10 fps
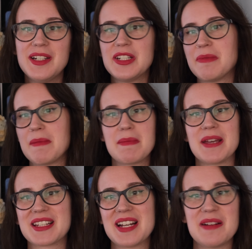to maybe
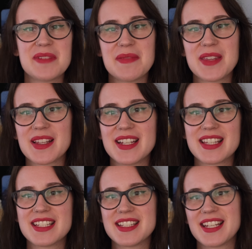pick up something like
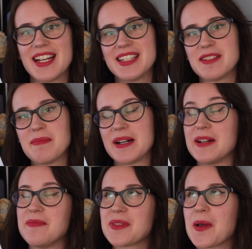this again,
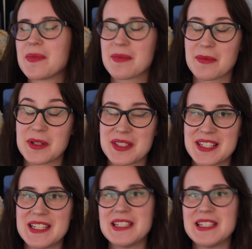but we'll see.